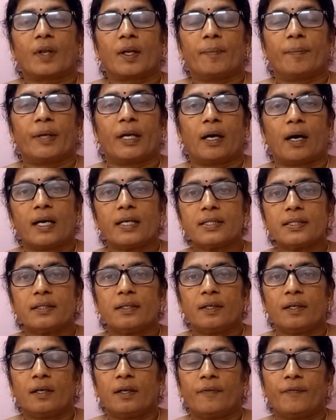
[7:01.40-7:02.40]
Because
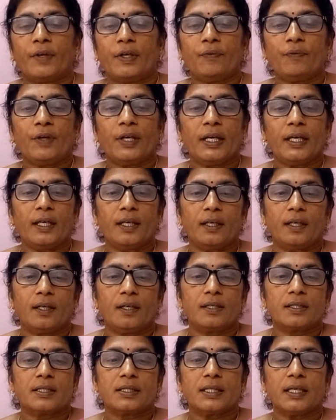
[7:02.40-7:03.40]
when we
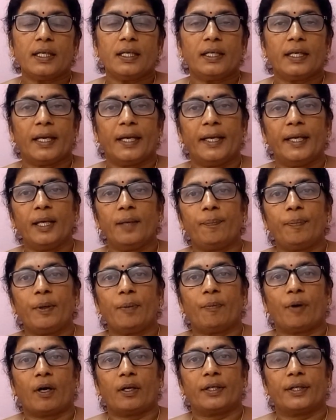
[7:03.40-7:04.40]
see ADP
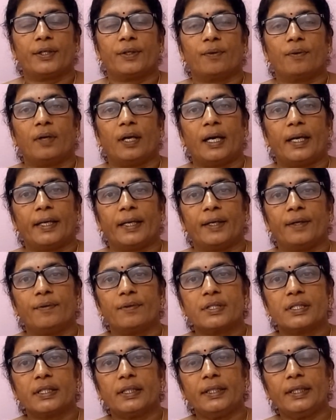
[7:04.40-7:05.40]
molecule,
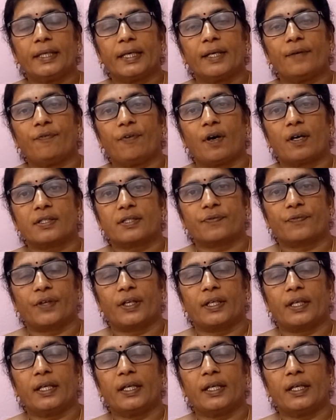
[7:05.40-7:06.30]
adenosine diphosphate,